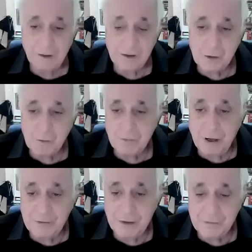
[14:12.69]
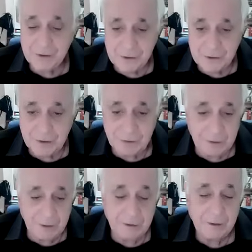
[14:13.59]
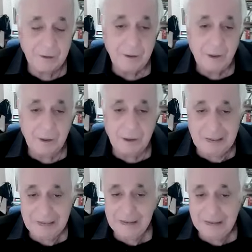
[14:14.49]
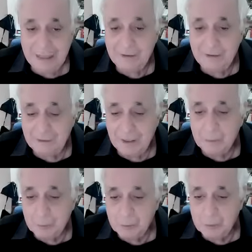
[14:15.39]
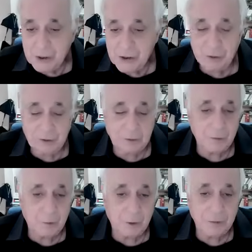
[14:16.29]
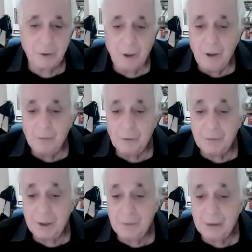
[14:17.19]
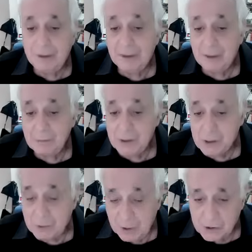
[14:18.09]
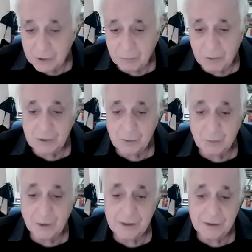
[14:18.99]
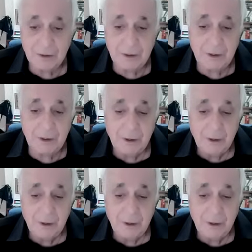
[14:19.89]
So far, they have succeeded in at least getting that permission, if you want, from the American administration, quite surprisingly,